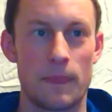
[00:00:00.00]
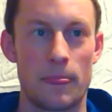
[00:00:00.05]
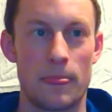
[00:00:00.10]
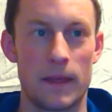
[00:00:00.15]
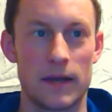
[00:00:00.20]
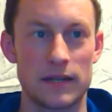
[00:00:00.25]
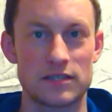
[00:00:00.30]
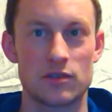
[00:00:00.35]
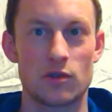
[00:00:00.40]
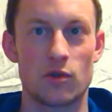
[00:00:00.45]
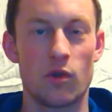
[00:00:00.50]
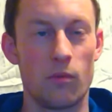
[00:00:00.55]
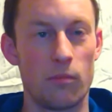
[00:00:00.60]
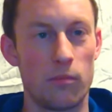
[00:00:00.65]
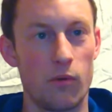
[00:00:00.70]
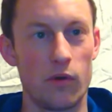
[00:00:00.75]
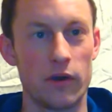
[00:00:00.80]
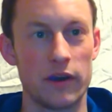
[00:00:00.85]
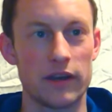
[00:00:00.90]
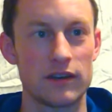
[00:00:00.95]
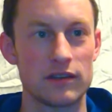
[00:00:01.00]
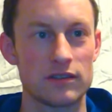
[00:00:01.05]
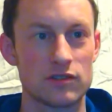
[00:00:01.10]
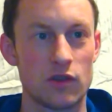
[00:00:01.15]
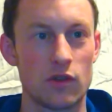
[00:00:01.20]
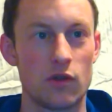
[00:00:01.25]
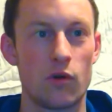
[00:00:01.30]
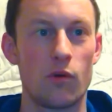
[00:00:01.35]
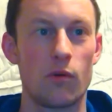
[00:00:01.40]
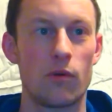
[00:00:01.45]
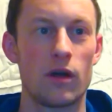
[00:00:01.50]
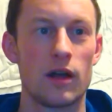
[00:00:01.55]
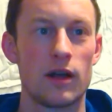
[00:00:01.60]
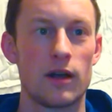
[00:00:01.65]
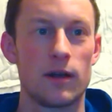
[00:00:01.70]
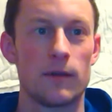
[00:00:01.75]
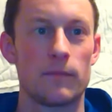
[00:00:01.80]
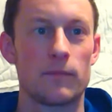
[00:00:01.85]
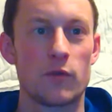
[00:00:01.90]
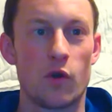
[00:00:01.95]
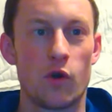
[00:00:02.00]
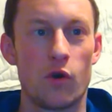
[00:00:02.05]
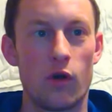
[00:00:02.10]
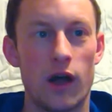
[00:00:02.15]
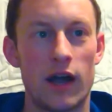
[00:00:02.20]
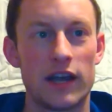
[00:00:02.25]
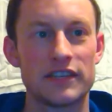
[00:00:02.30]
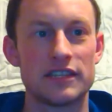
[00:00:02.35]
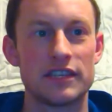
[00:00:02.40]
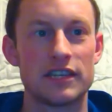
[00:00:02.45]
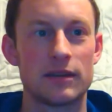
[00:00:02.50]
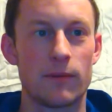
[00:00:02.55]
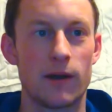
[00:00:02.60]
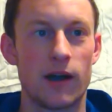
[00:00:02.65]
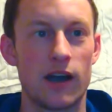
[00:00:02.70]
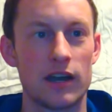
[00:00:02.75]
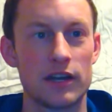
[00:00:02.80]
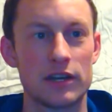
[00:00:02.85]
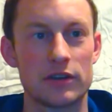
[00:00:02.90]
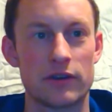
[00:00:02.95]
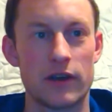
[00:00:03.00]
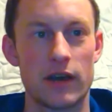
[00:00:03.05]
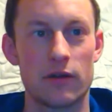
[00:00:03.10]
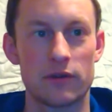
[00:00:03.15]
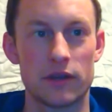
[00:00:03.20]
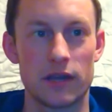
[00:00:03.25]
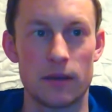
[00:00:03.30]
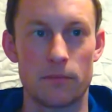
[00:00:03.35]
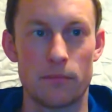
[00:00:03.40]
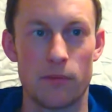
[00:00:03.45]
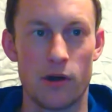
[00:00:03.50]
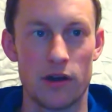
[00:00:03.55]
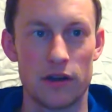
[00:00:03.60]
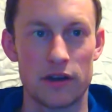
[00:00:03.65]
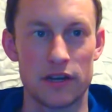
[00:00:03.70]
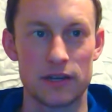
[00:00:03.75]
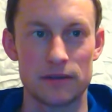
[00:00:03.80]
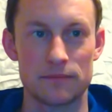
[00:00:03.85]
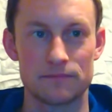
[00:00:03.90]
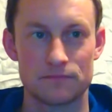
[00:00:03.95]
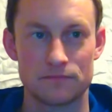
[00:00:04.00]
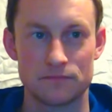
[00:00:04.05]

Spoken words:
That's the whole point. So the whole idea behind grounding and bonding